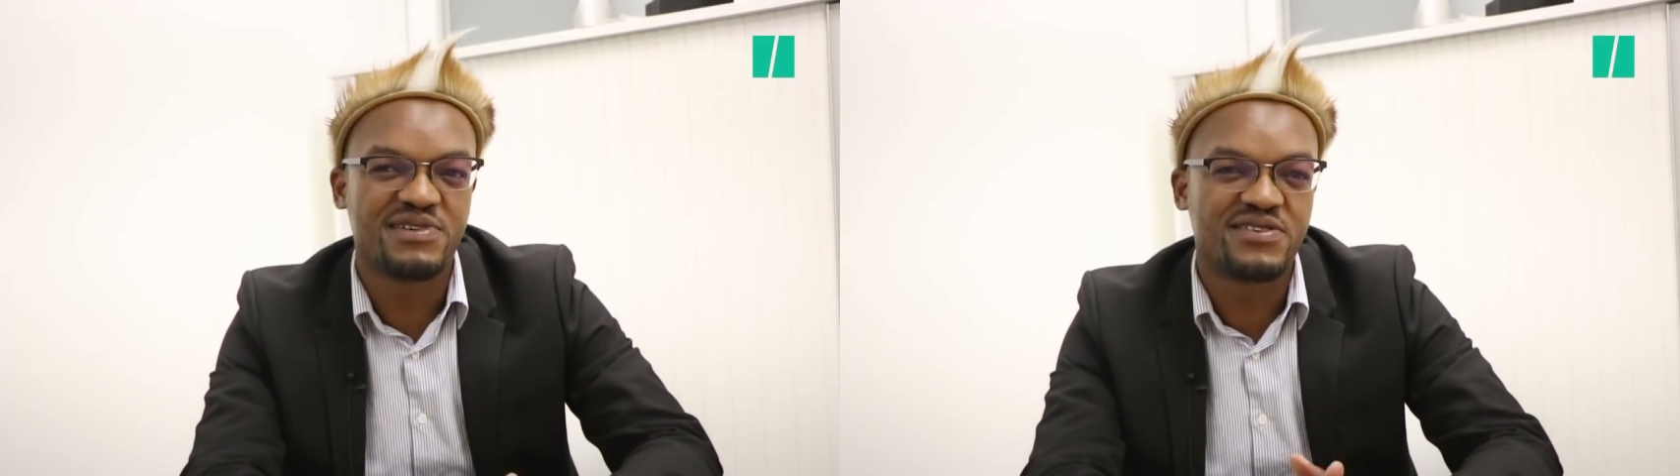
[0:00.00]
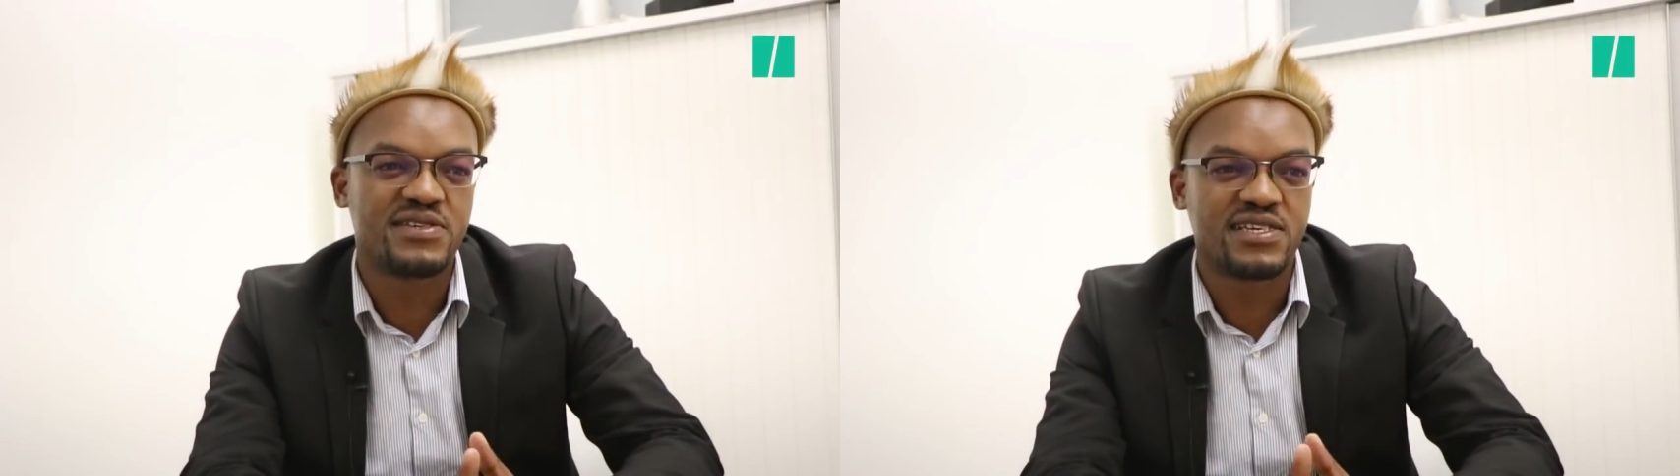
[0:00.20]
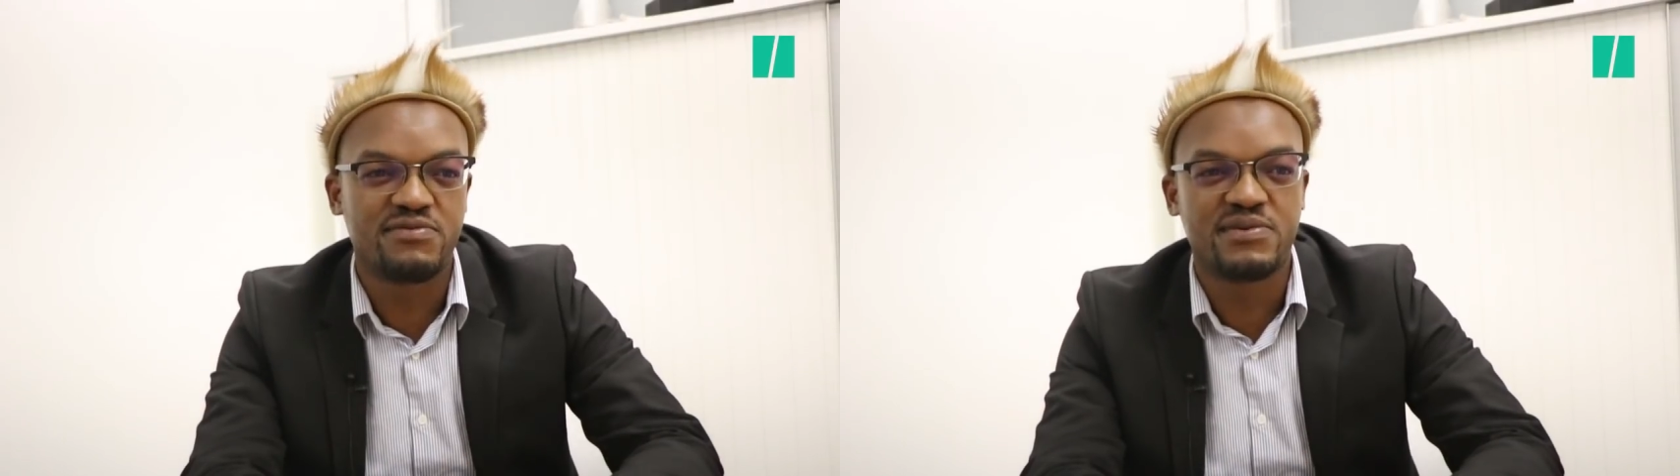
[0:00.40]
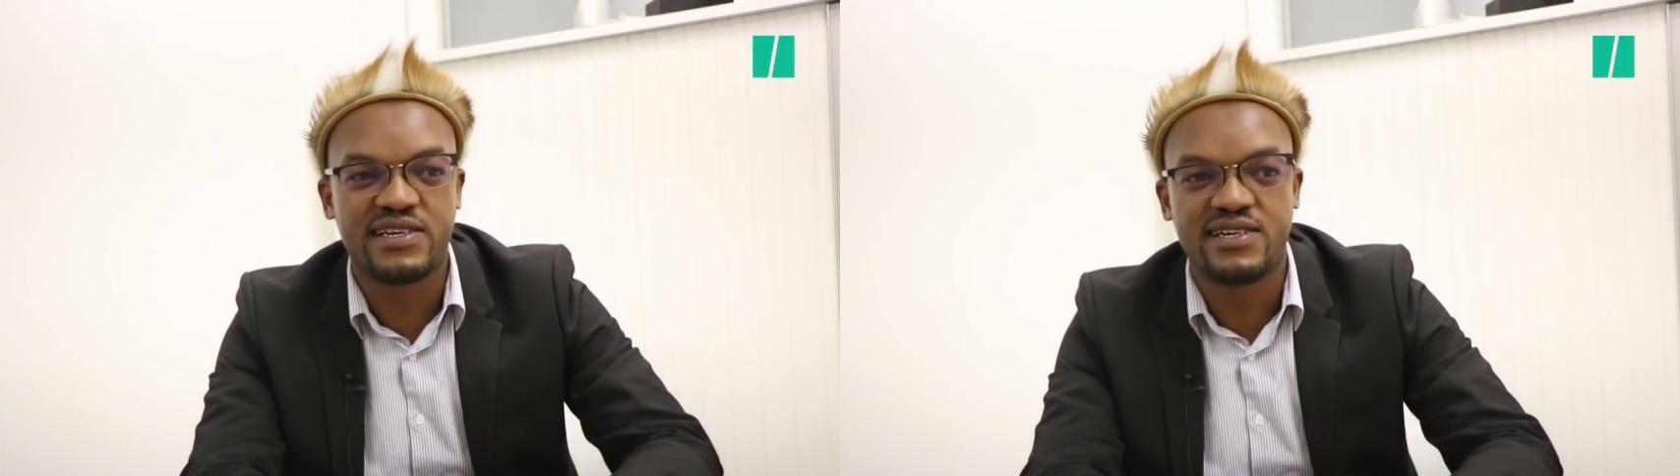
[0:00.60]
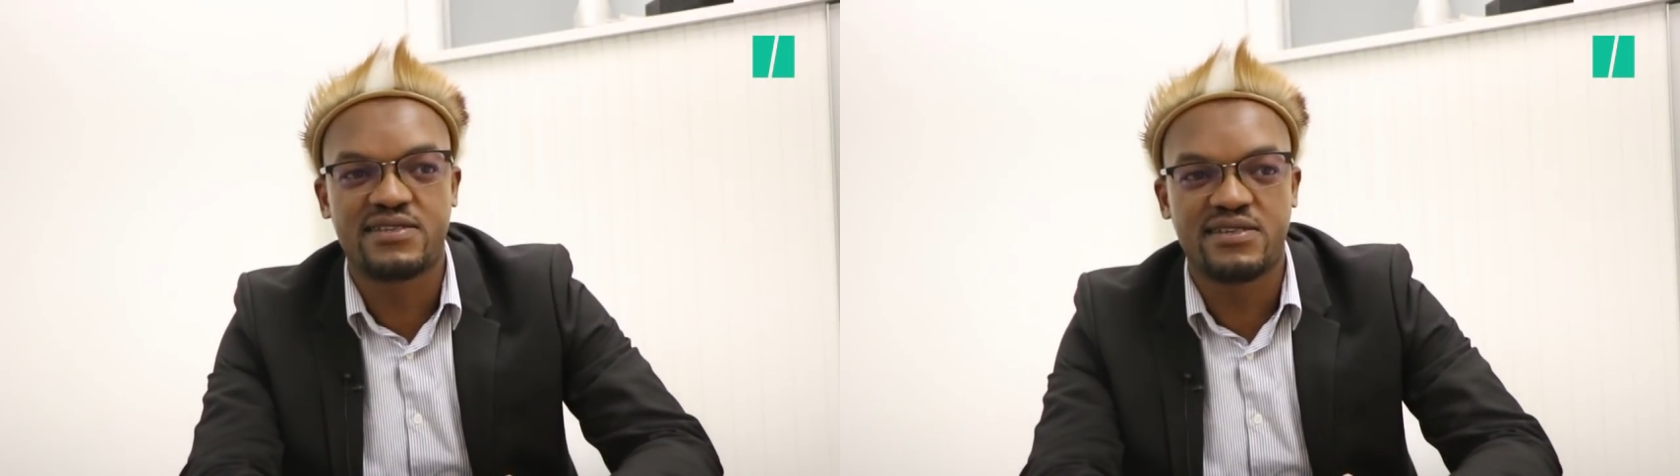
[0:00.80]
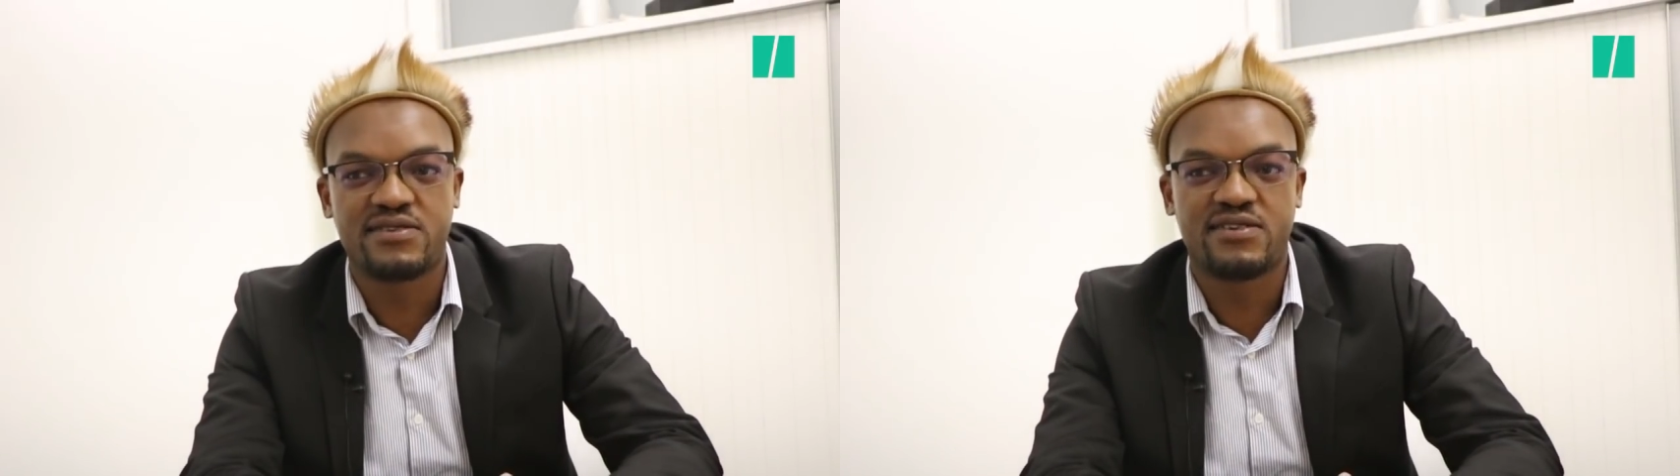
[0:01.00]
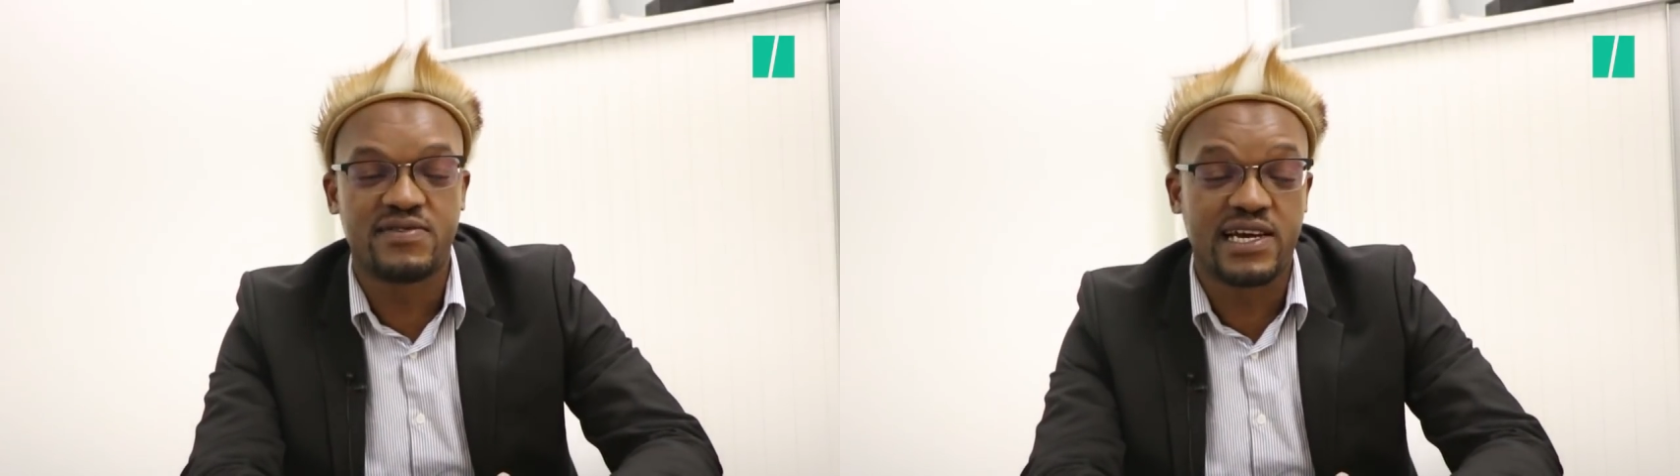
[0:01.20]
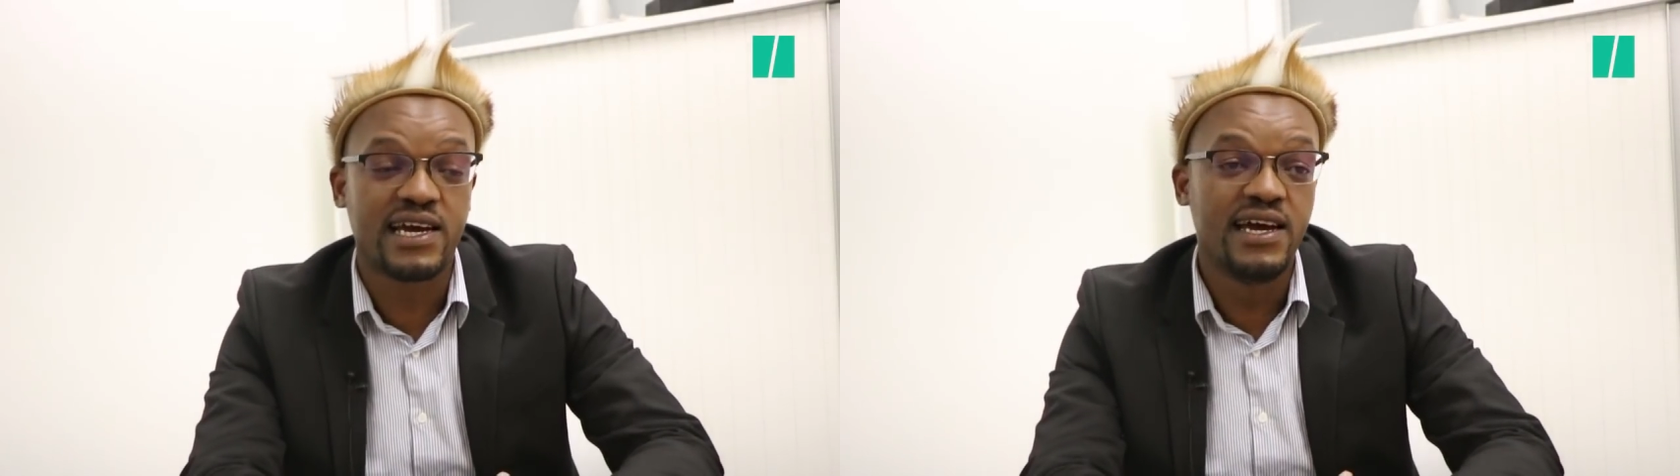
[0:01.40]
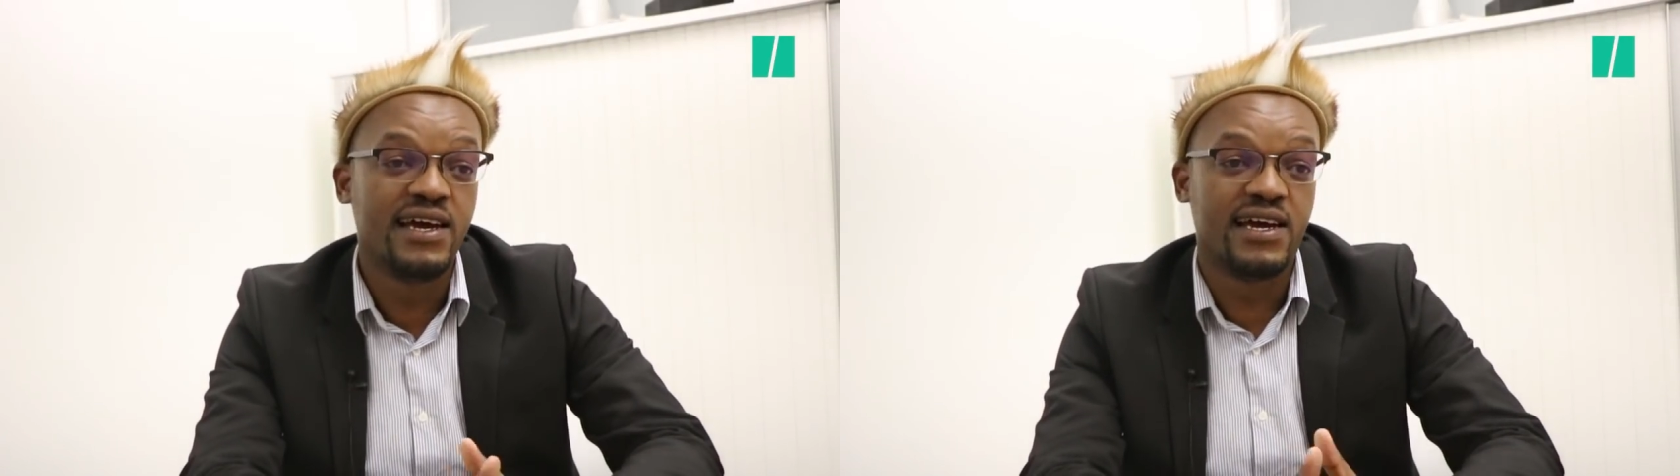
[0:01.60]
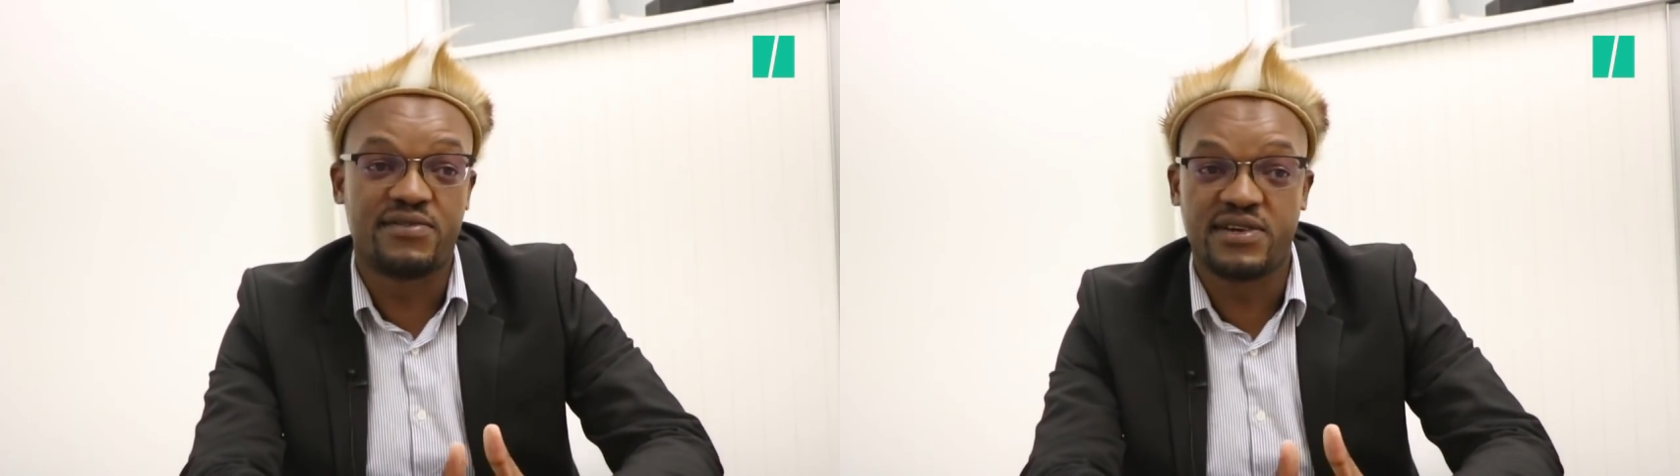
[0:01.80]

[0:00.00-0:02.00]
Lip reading: because everybody else is sort of like a